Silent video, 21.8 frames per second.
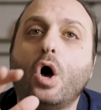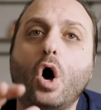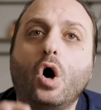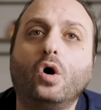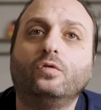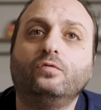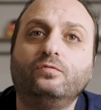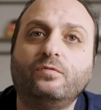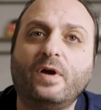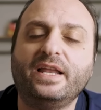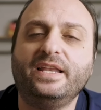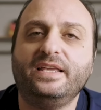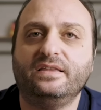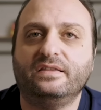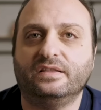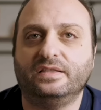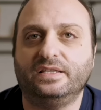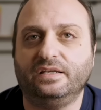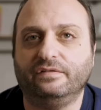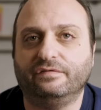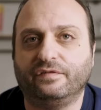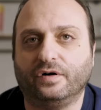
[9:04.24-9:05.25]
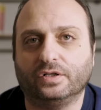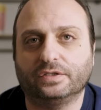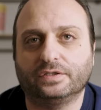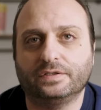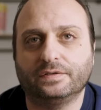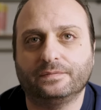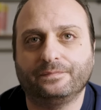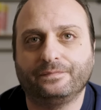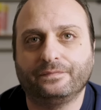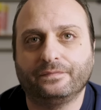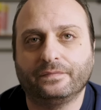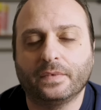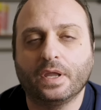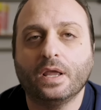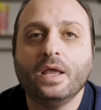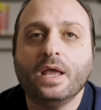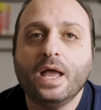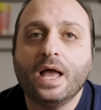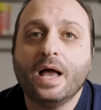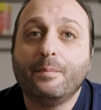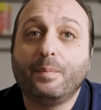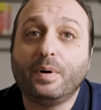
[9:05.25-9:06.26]
already the default.
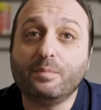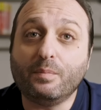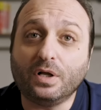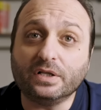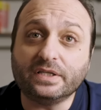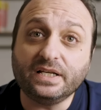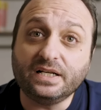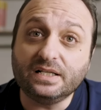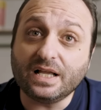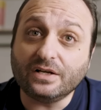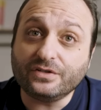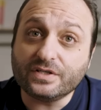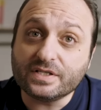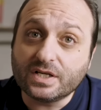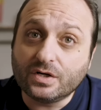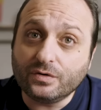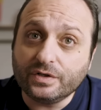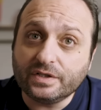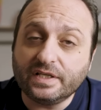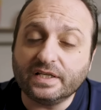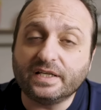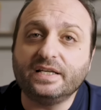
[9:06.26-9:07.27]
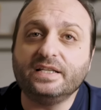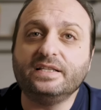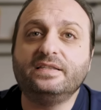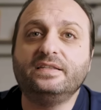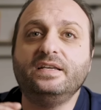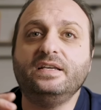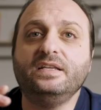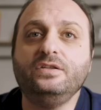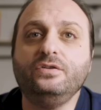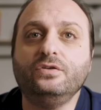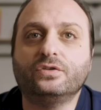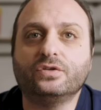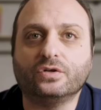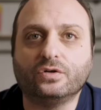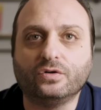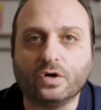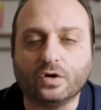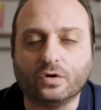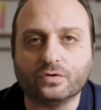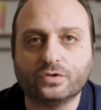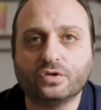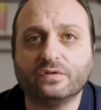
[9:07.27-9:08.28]
But multi-cloud is going to continue to
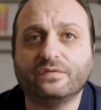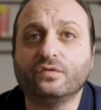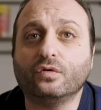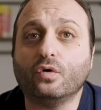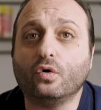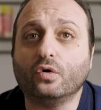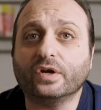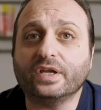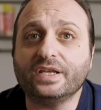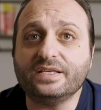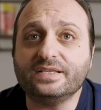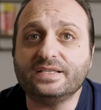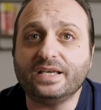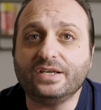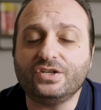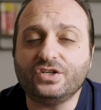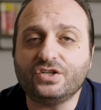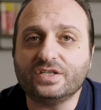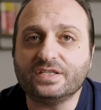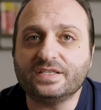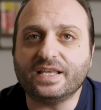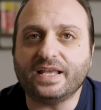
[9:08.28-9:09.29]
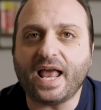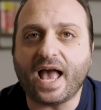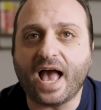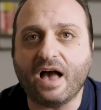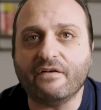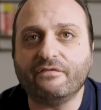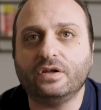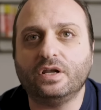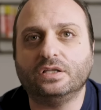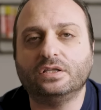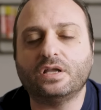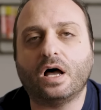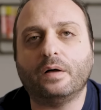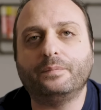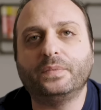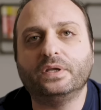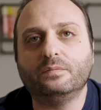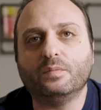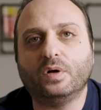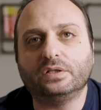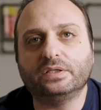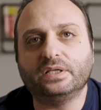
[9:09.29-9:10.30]
grow. So for organizations that haven't
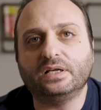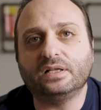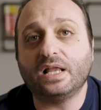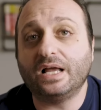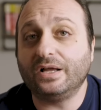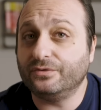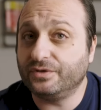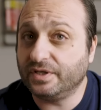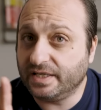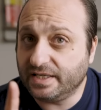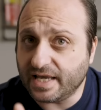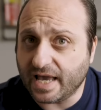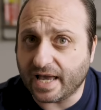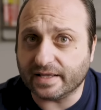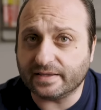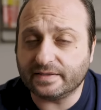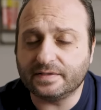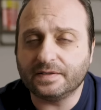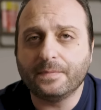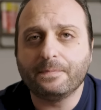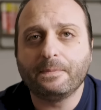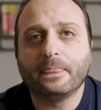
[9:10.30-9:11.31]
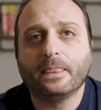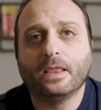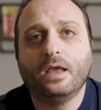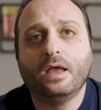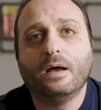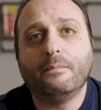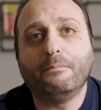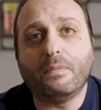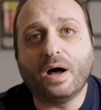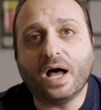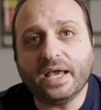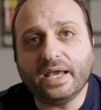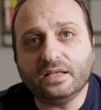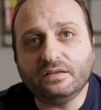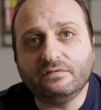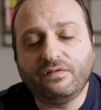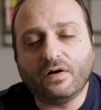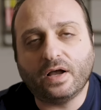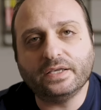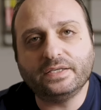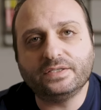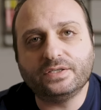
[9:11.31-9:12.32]
adopted multi-cloud yet, my
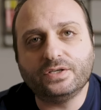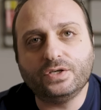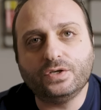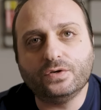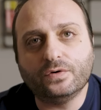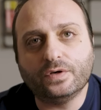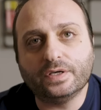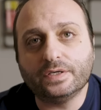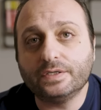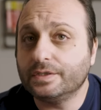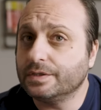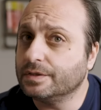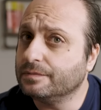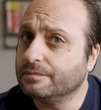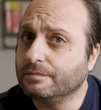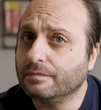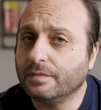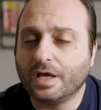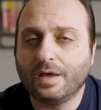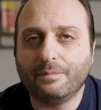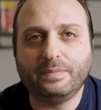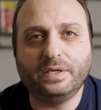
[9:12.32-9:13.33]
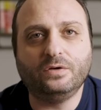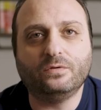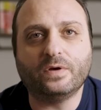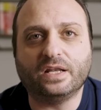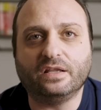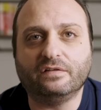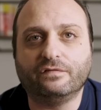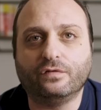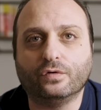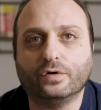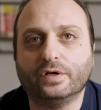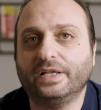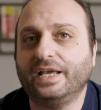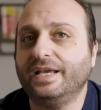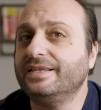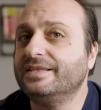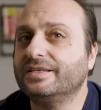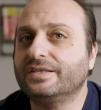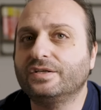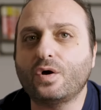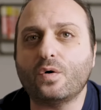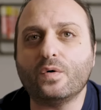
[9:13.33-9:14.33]
advice to you is be ready for it.
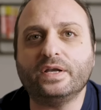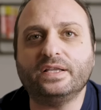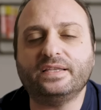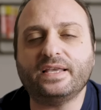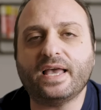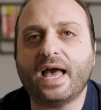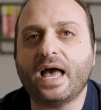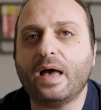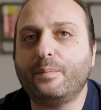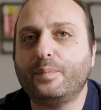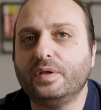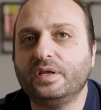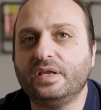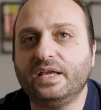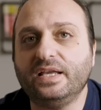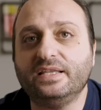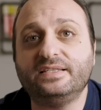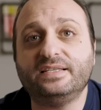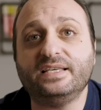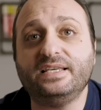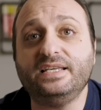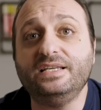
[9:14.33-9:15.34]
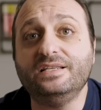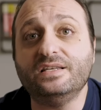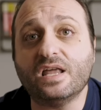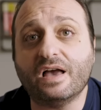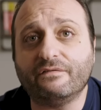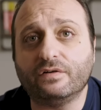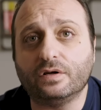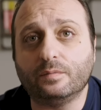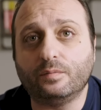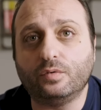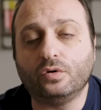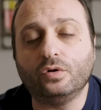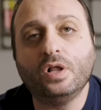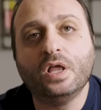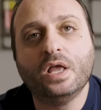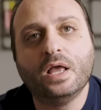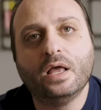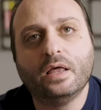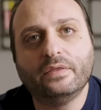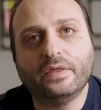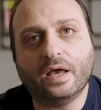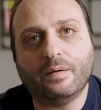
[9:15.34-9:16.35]
It's going to happen. It's inevitable
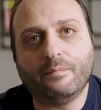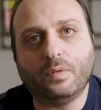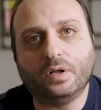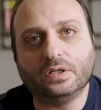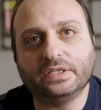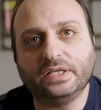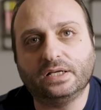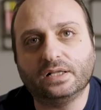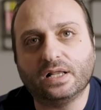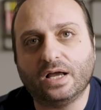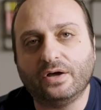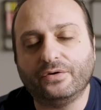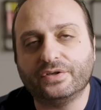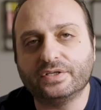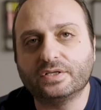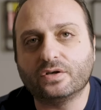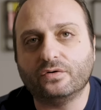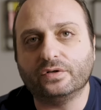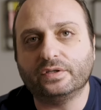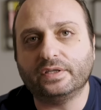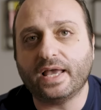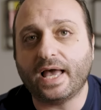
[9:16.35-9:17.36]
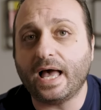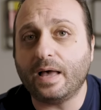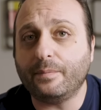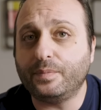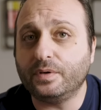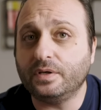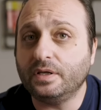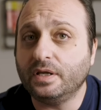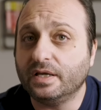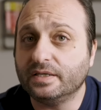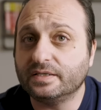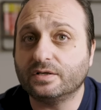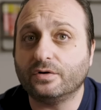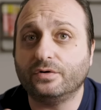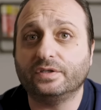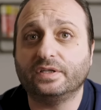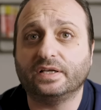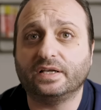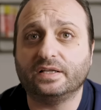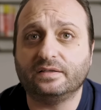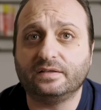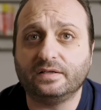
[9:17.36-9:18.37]
that multi-cloud is going to happen. It's going
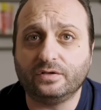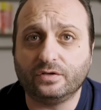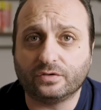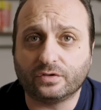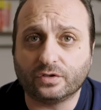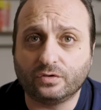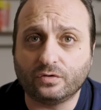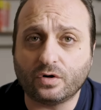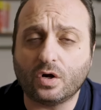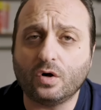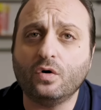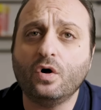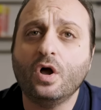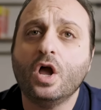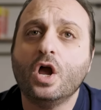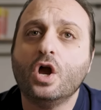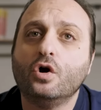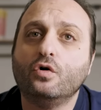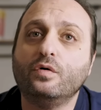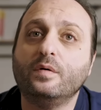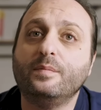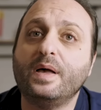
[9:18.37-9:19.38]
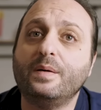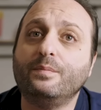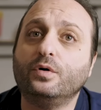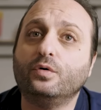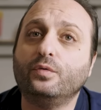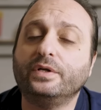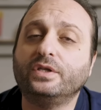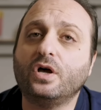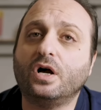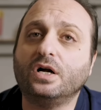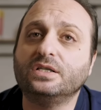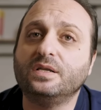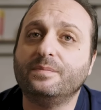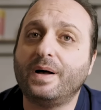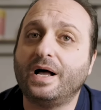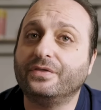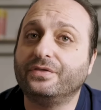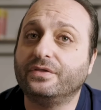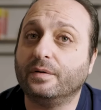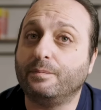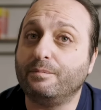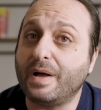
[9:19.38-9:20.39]
to continue to grow. Remember, we talked
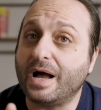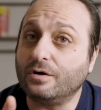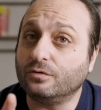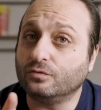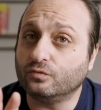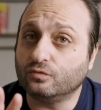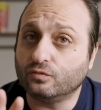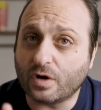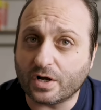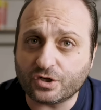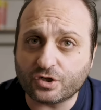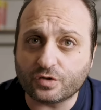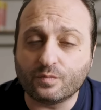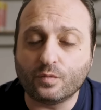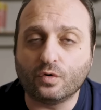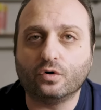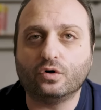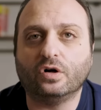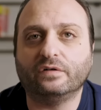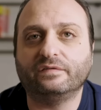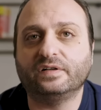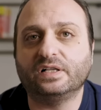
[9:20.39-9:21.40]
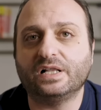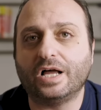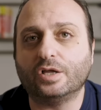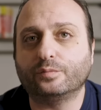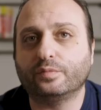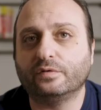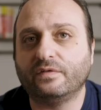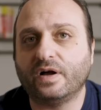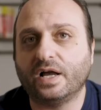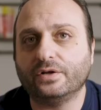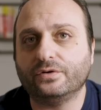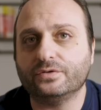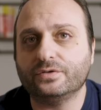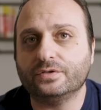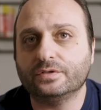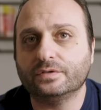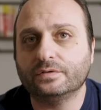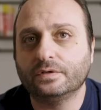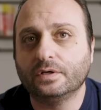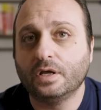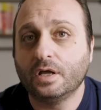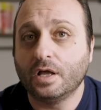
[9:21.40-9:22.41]
about the Mount Rushmore of cloud
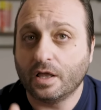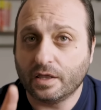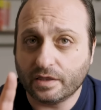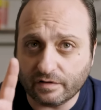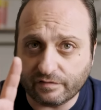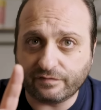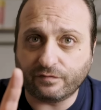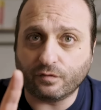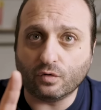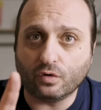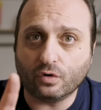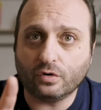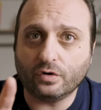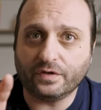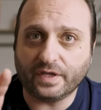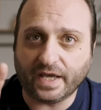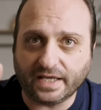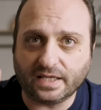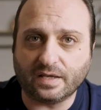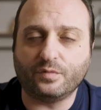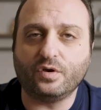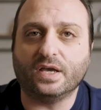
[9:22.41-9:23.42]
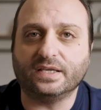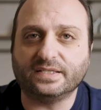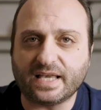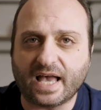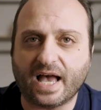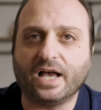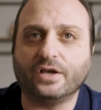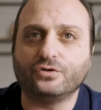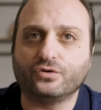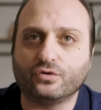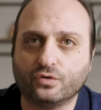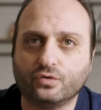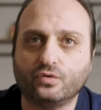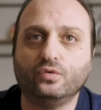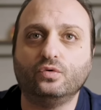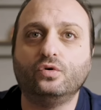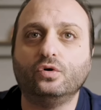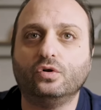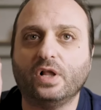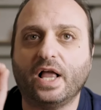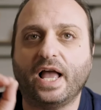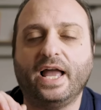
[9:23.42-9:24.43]
providers, the four, AWS, Azure,
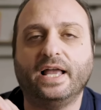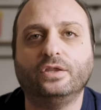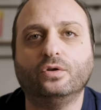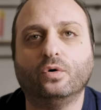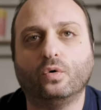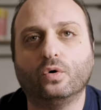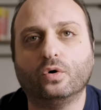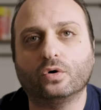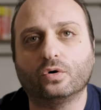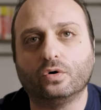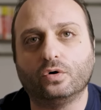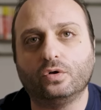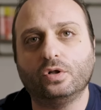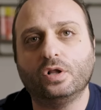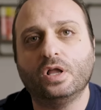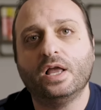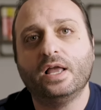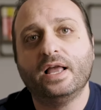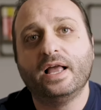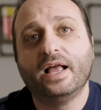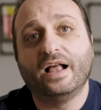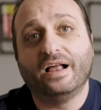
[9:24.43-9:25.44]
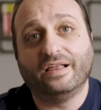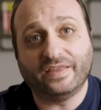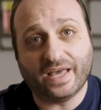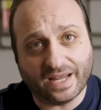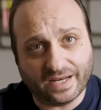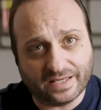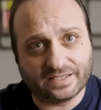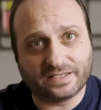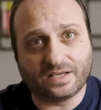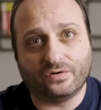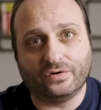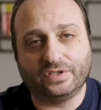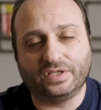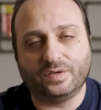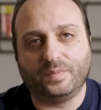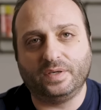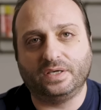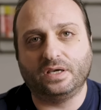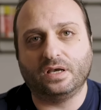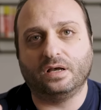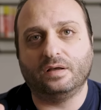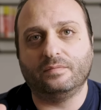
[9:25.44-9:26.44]
Google, and Oracle. That is going to
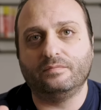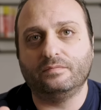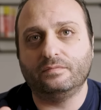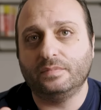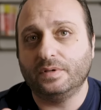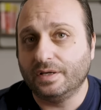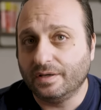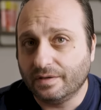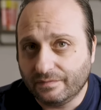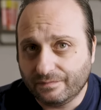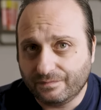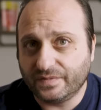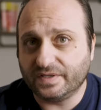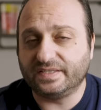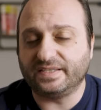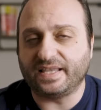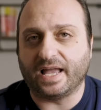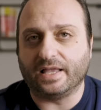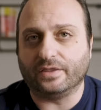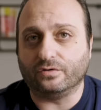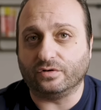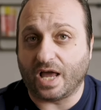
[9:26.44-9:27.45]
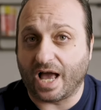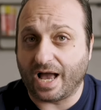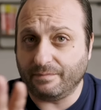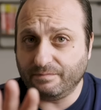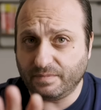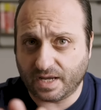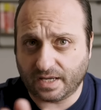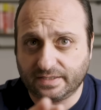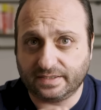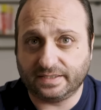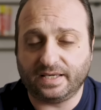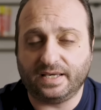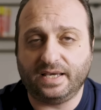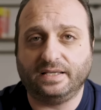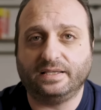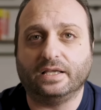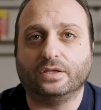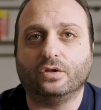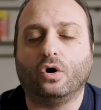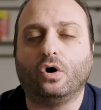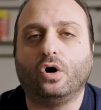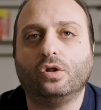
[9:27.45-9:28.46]
become the standard. I'm not saying
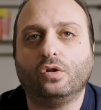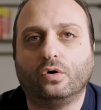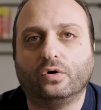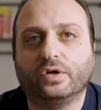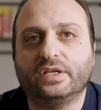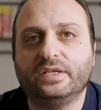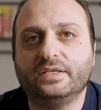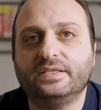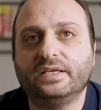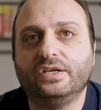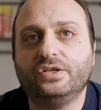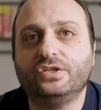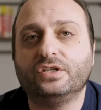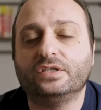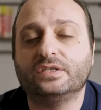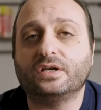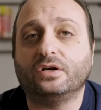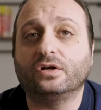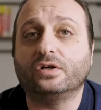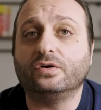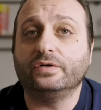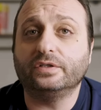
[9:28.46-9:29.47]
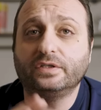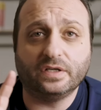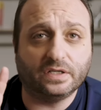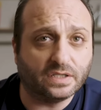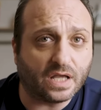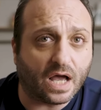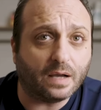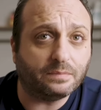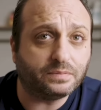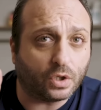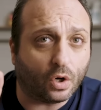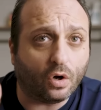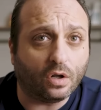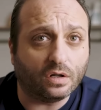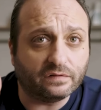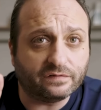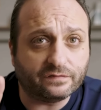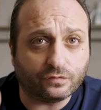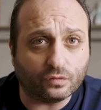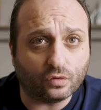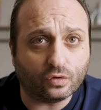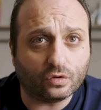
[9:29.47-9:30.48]
that all organizations are going to adopt all
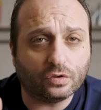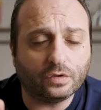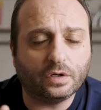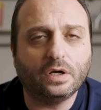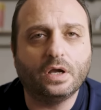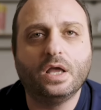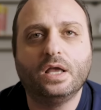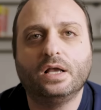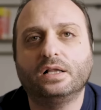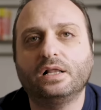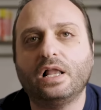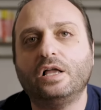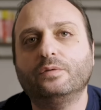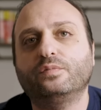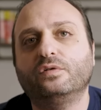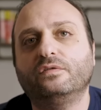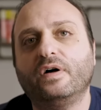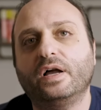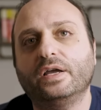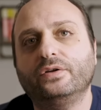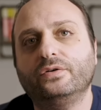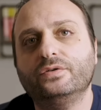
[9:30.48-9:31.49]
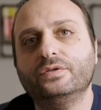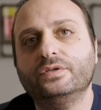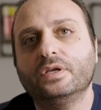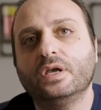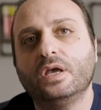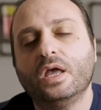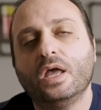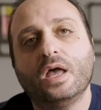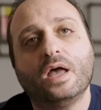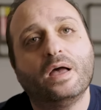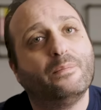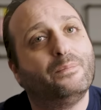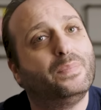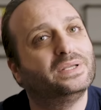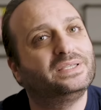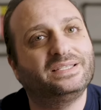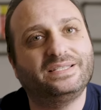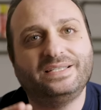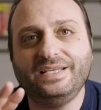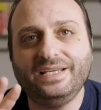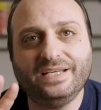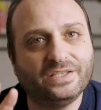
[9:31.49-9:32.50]
four cloud providers, but
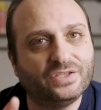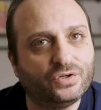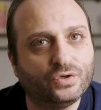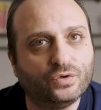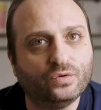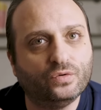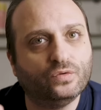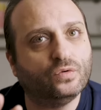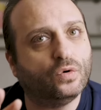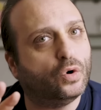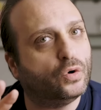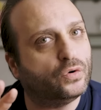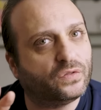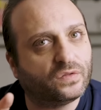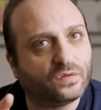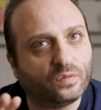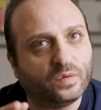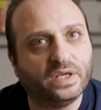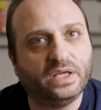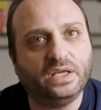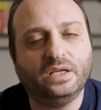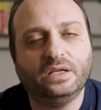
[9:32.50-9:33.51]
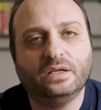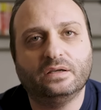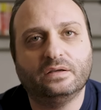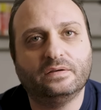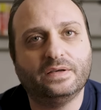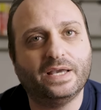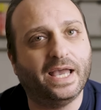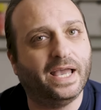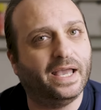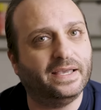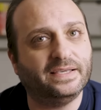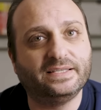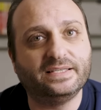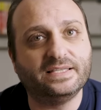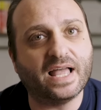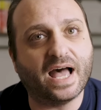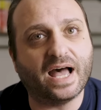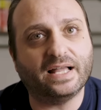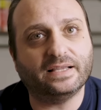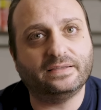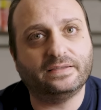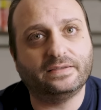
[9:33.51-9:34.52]
seeing two or three is
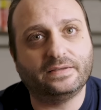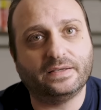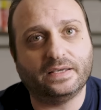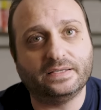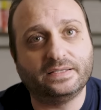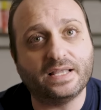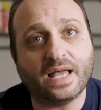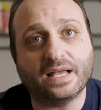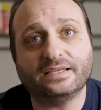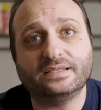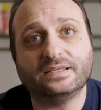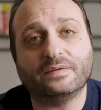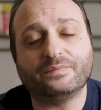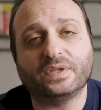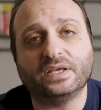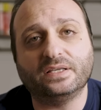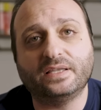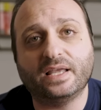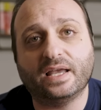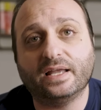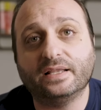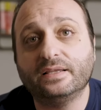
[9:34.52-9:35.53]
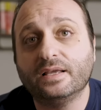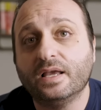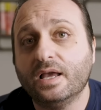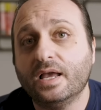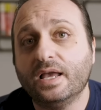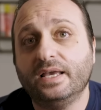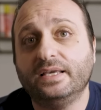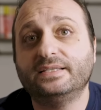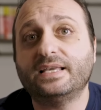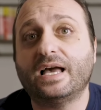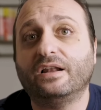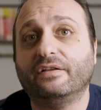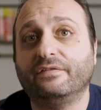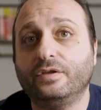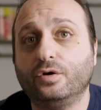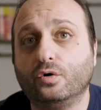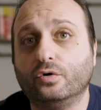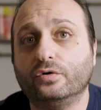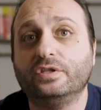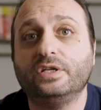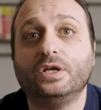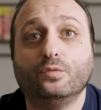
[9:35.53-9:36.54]
not, is not something that is out of the
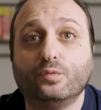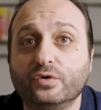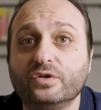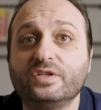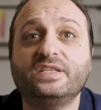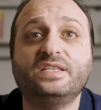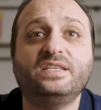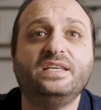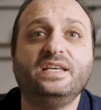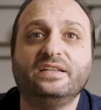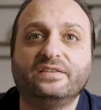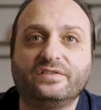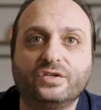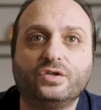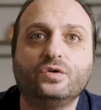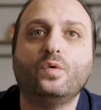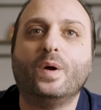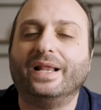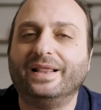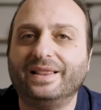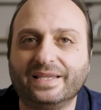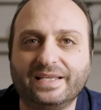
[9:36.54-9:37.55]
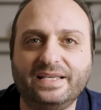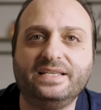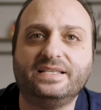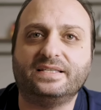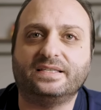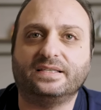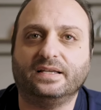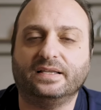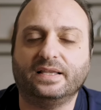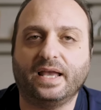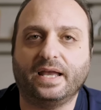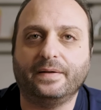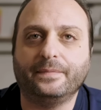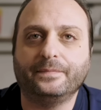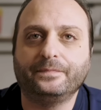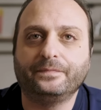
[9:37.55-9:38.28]
ordinary. We're seeing two at least today.